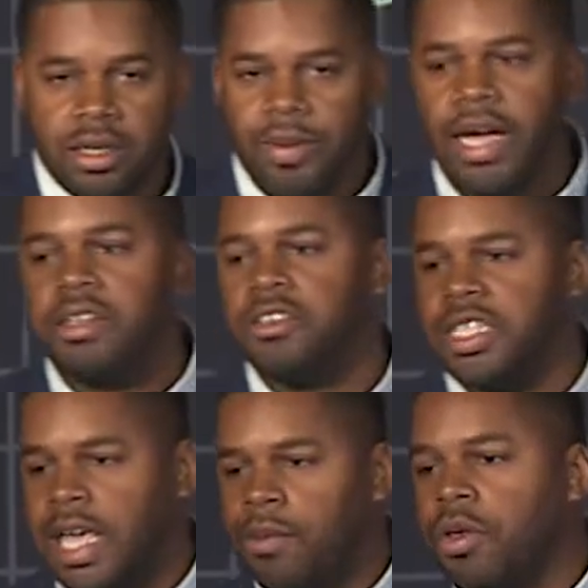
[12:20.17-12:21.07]
about your
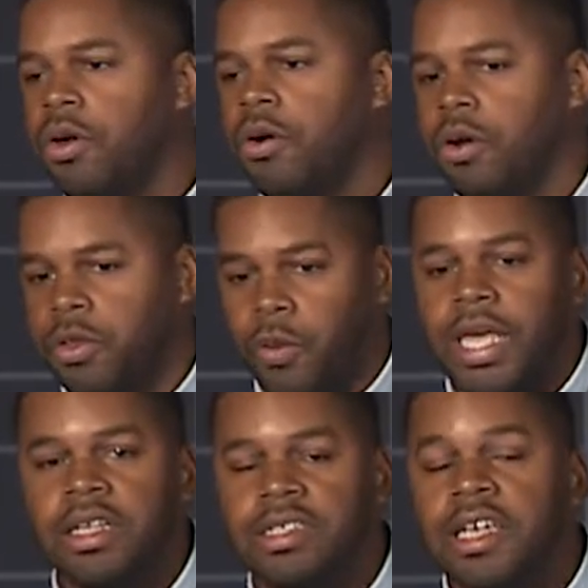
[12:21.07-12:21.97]
table or the
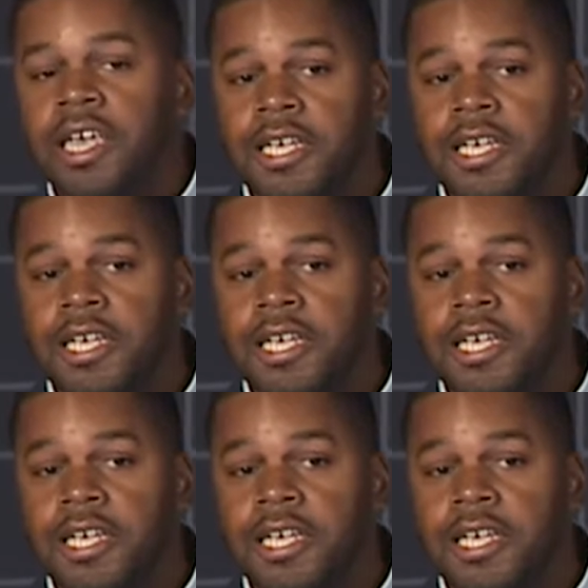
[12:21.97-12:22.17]
wait list